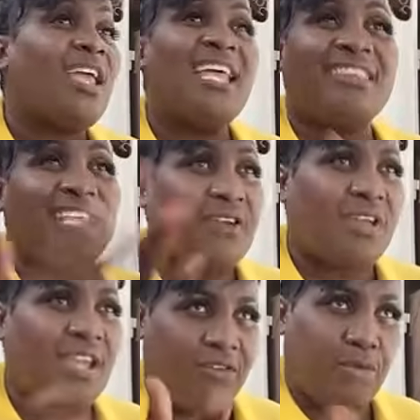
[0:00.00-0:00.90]
Not every,
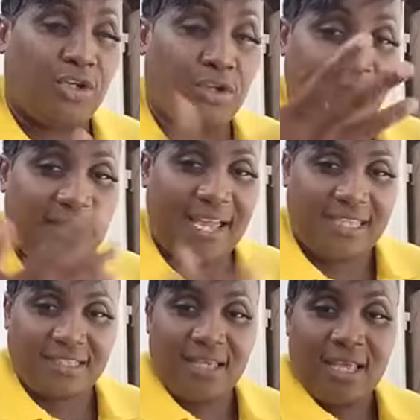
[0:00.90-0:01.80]
but no
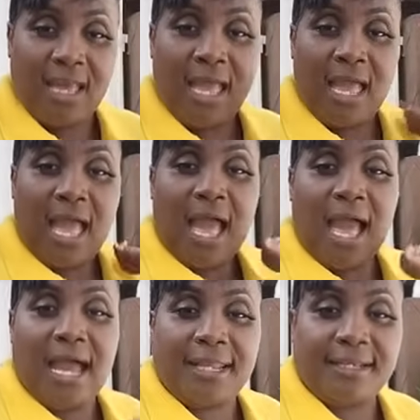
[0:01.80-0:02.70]
fight.
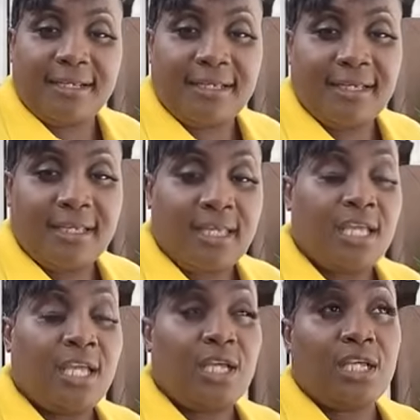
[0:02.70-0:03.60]
And
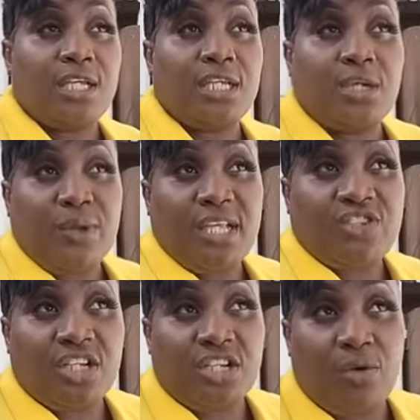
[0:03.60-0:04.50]
when
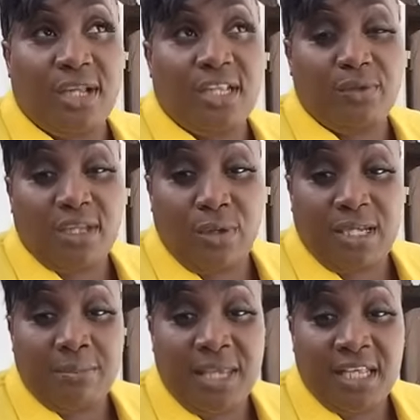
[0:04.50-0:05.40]
she, when
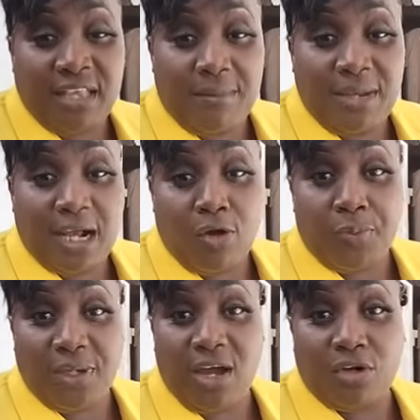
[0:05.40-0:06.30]
he beat her, I'm locked
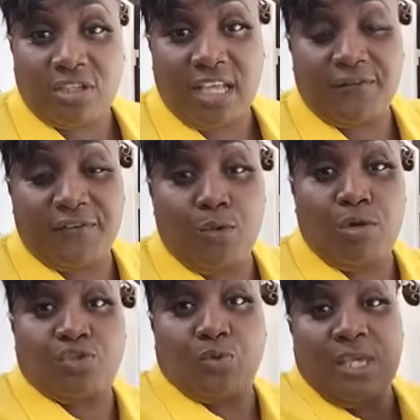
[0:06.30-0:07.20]
up in a hotel for
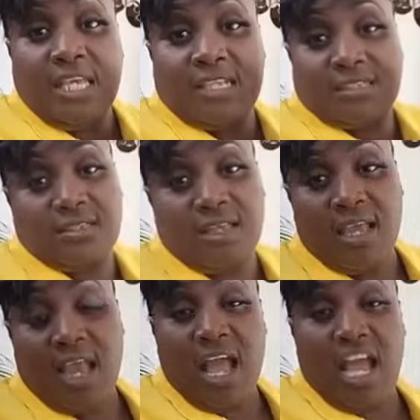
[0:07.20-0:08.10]
much weeks.
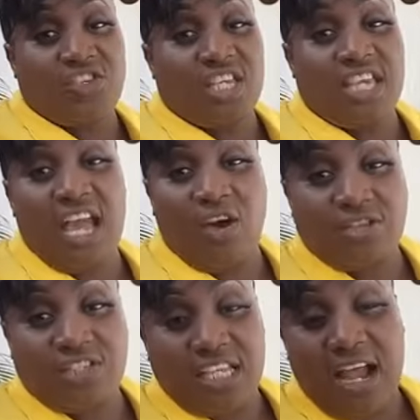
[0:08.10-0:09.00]
And she can't go
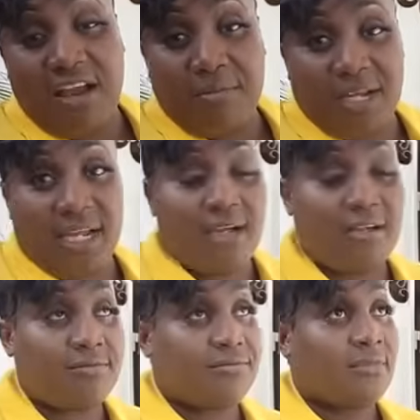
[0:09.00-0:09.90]
see her mother.
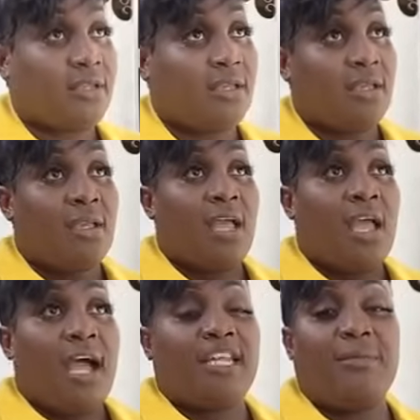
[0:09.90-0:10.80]

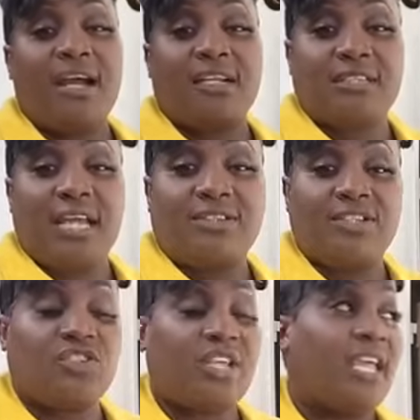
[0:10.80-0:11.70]
And I'm asked, and she
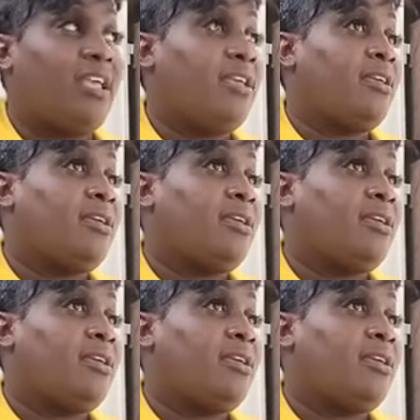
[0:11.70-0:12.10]
said,